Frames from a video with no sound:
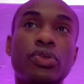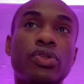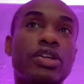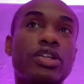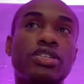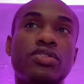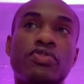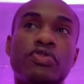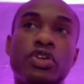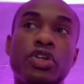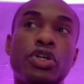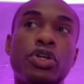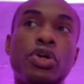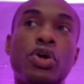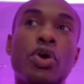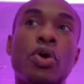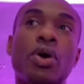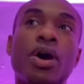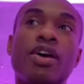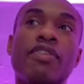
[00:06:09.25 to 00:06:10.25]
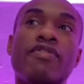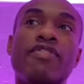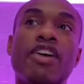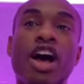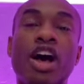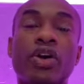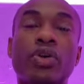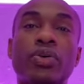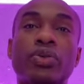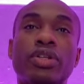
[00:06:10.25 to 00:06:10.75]
this video, I
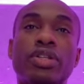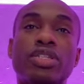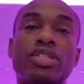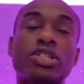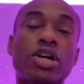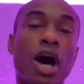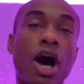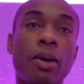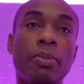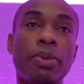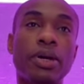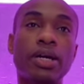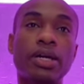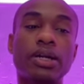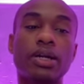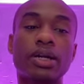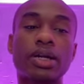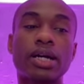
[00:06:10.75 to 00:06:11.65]
value this topic,